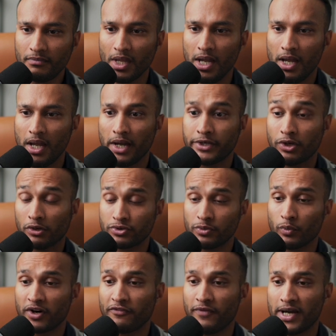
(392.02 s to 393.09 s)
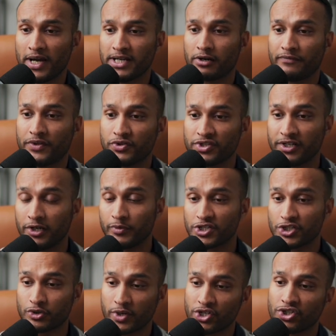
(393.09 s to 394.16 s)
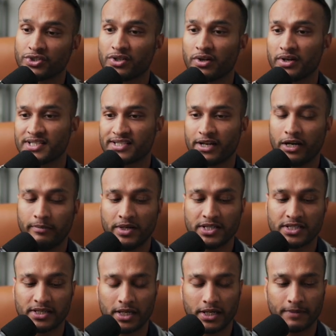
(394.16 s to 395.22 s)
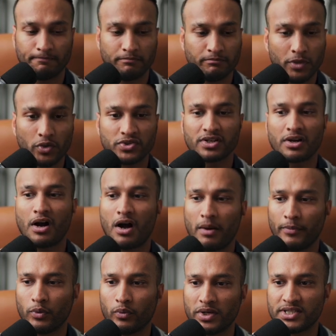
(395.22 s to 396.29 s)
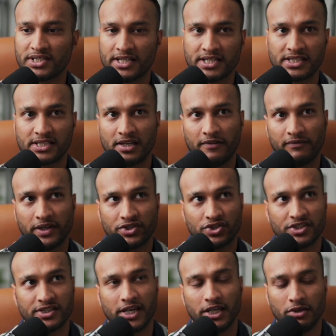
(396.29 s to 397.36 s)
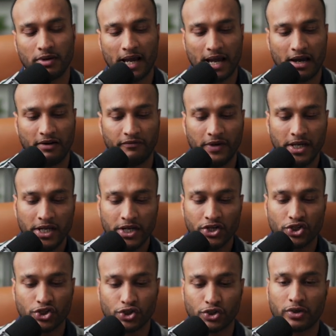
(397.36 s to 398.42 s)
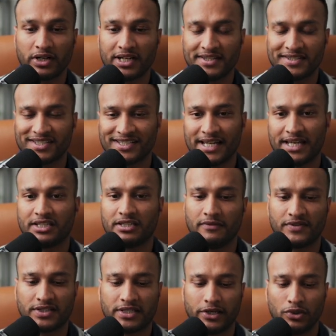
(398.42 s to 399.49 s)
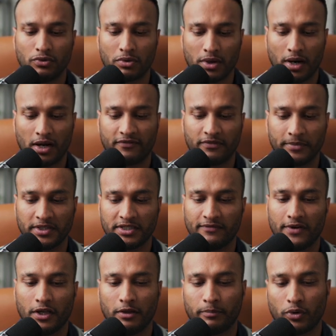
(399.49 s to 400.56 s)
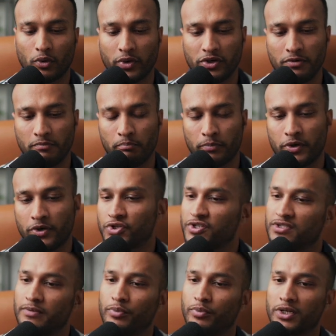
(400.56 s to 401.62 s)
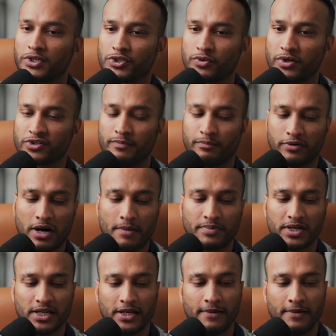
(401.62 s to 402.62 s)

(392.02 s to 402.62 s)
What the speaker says: You also want to find out if there's any restrictions on assignments. Most common ones is if, let's just say, you have certain incentives that you got from the developer when you purchased the pre-construction property.